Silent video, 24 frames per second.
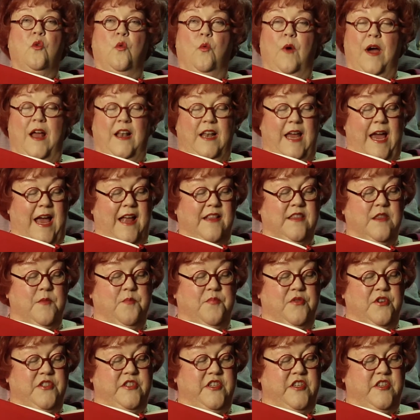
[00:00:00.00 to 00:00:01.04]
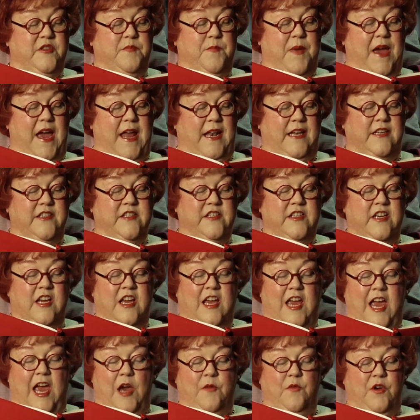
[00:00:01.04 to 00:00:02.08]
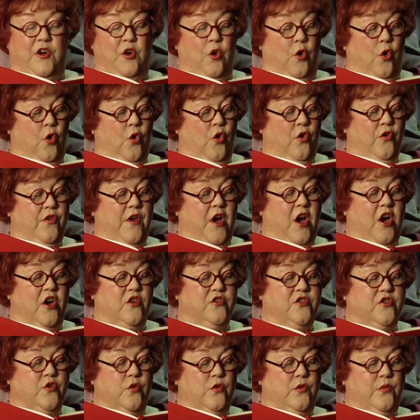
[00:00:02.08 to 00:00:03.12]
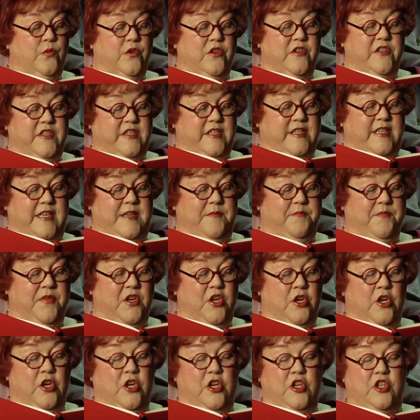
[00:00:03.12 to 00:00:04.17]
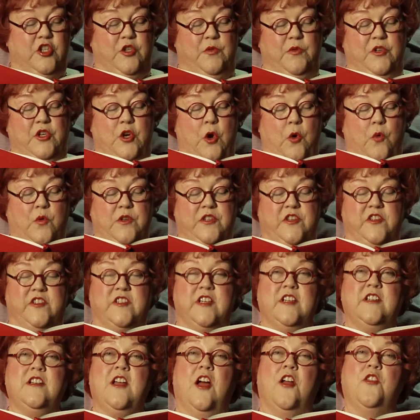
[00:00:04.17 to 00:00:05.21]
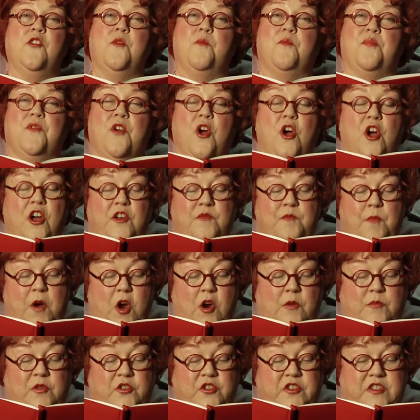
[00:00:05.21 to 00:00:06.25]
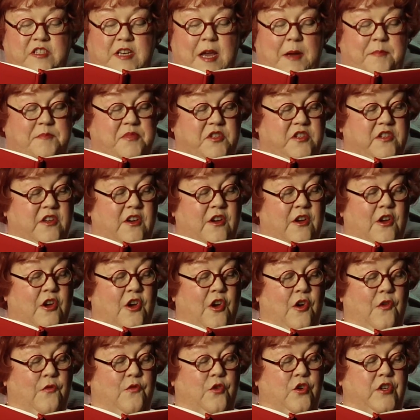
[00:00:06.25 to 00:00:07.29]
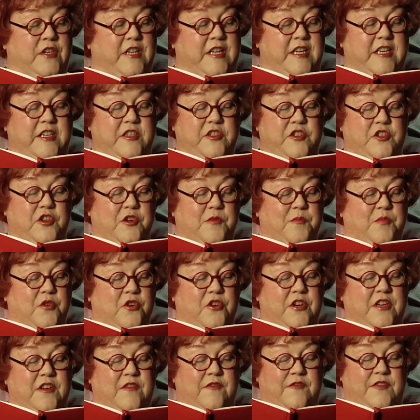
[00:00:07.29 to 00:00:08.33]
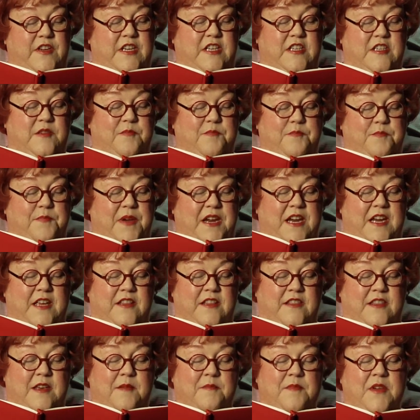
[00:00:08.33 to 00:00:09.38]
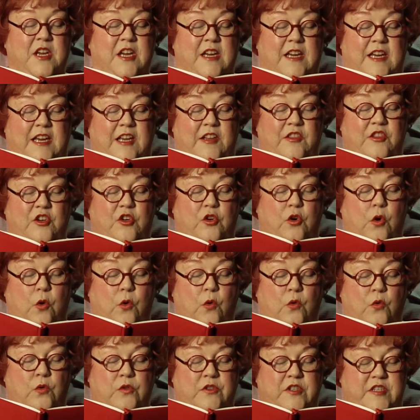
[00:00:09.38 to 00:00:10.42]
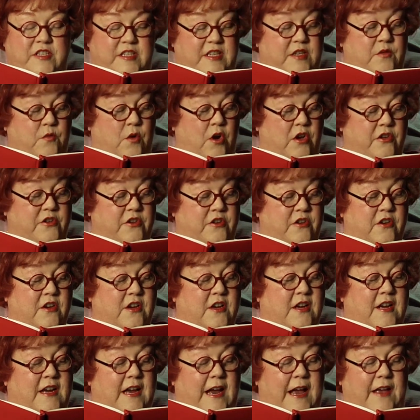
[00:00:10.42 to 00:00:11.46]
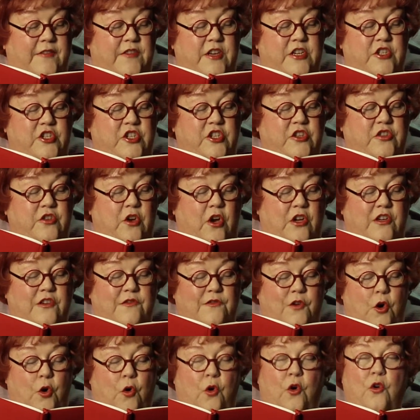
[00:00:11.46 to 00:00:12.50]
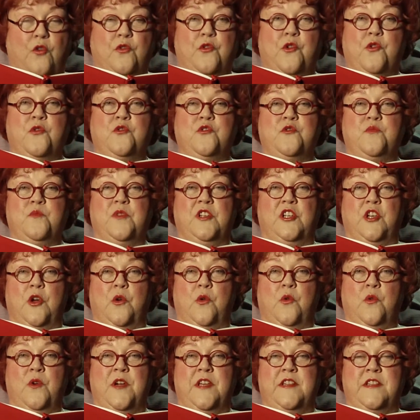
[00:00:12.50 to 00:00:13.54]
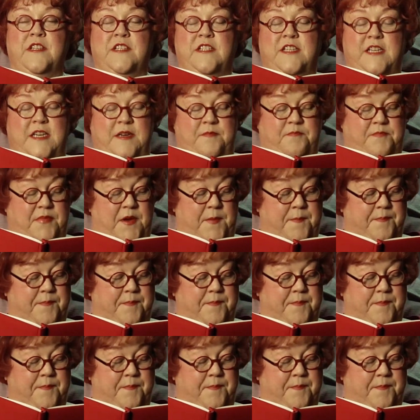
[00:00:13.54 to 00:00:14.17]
While at the prince's palace, and when all the household were asleep, she would go and sit on the broad marble steps, for it eased her burning feet to bathe them in the cold sea-water, and then she thought of all those below in the deep.